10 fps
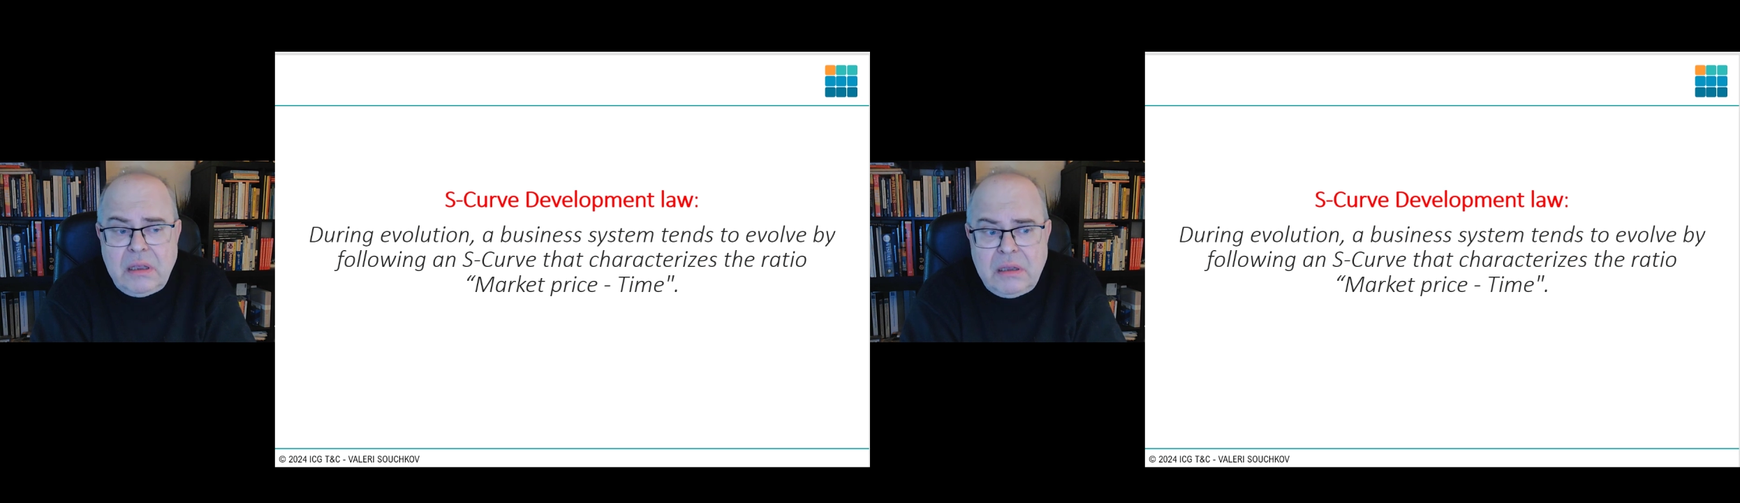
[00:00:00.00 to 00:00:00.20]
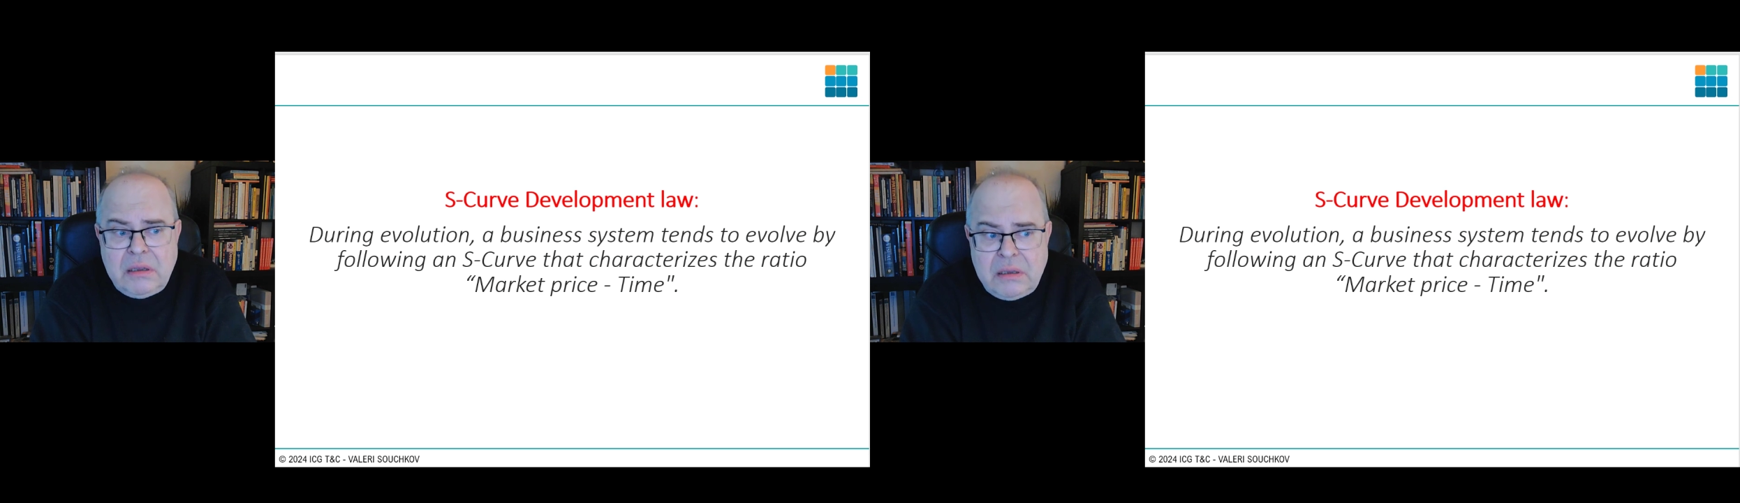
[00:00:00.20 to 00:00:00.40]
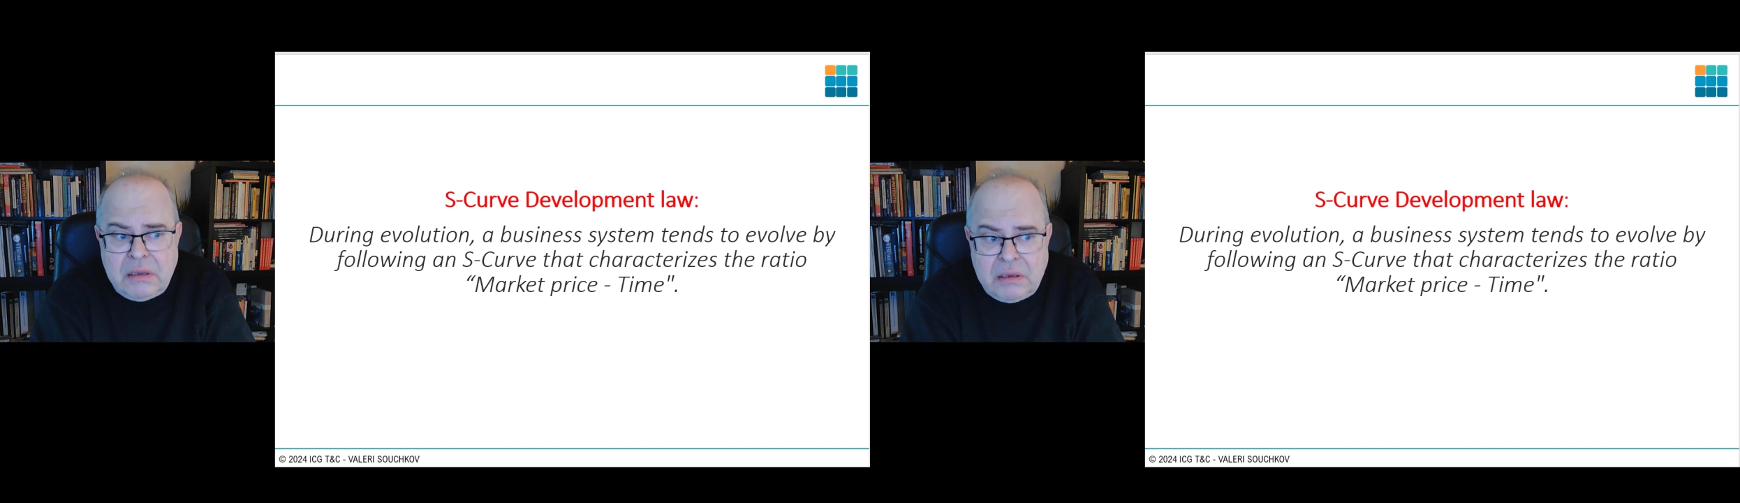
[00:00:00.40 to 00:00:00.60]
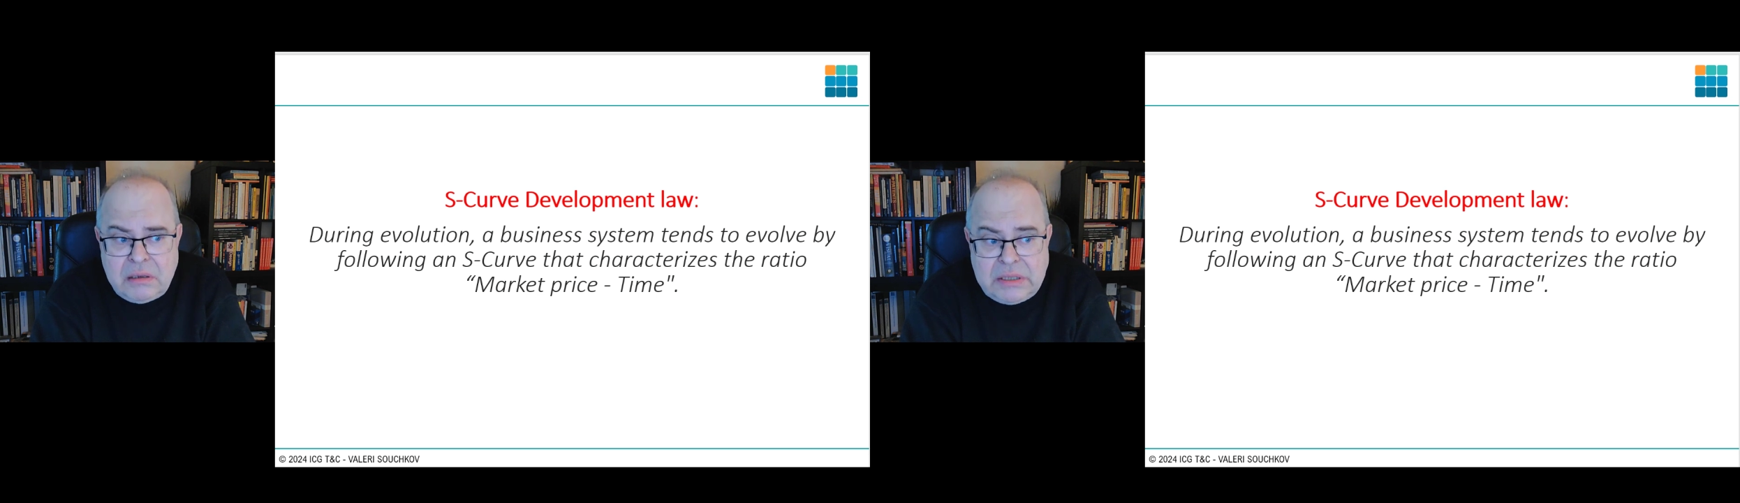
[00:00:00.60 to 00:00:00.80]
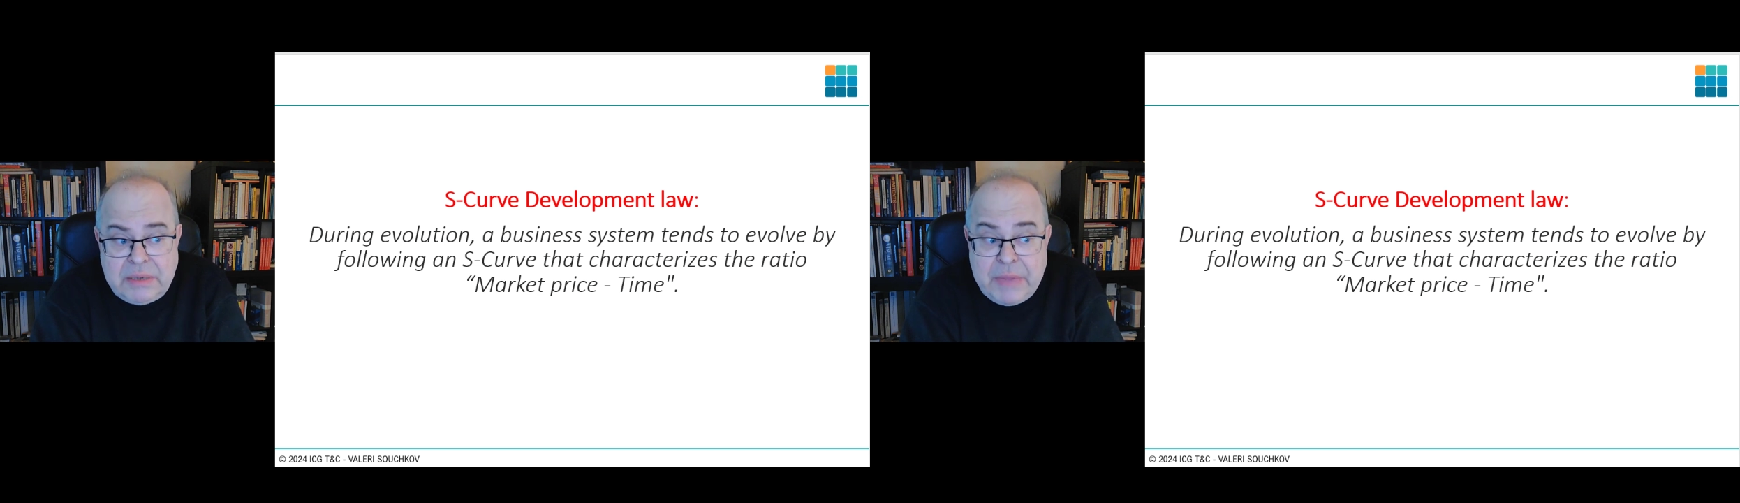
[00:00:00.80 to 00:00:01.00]

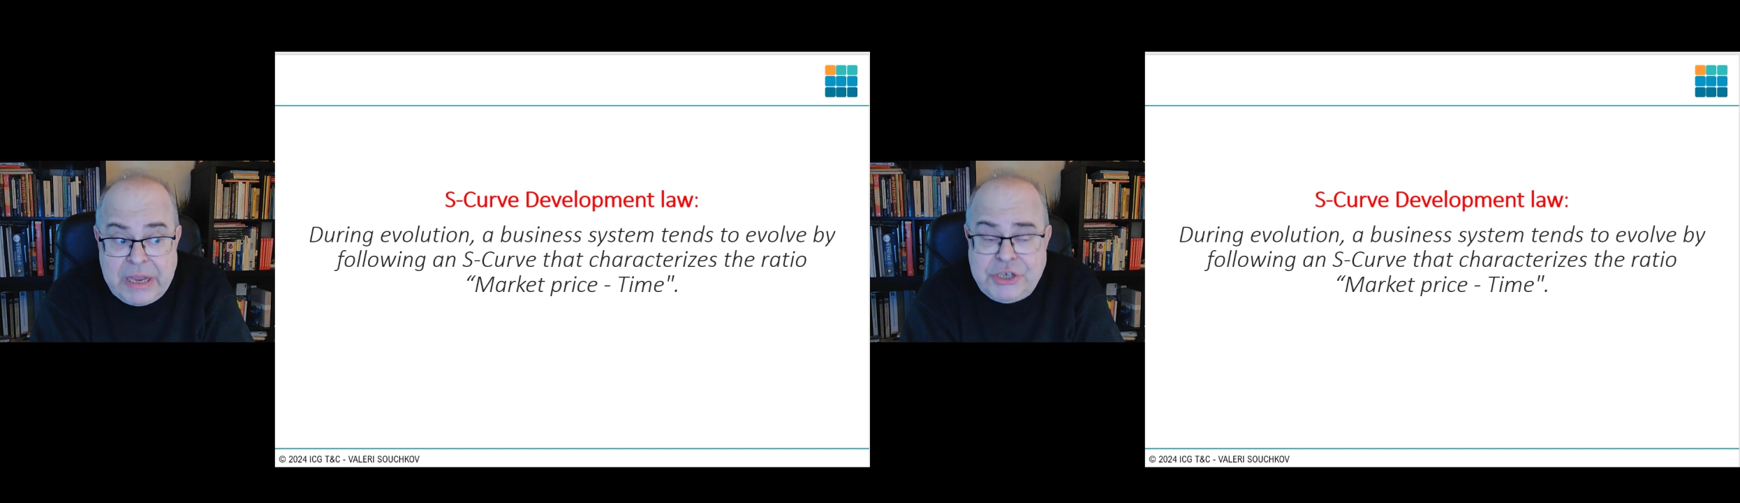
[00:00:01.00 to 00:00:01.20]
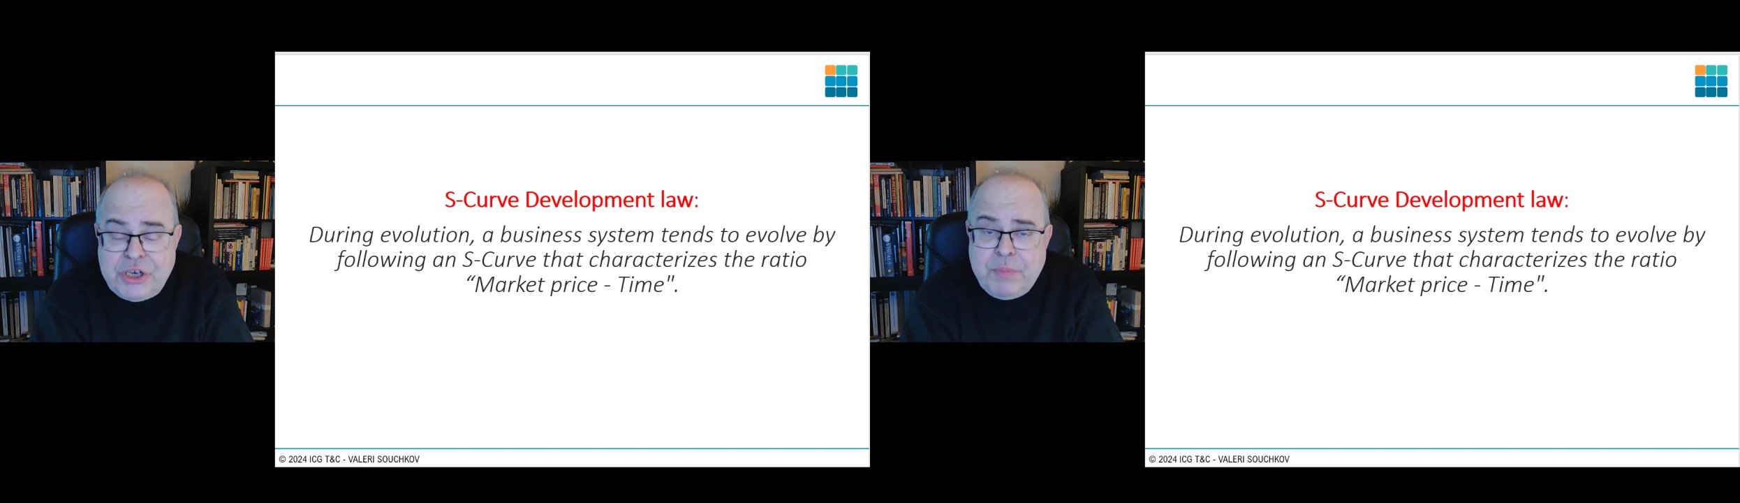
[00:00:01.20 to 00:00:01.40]
the major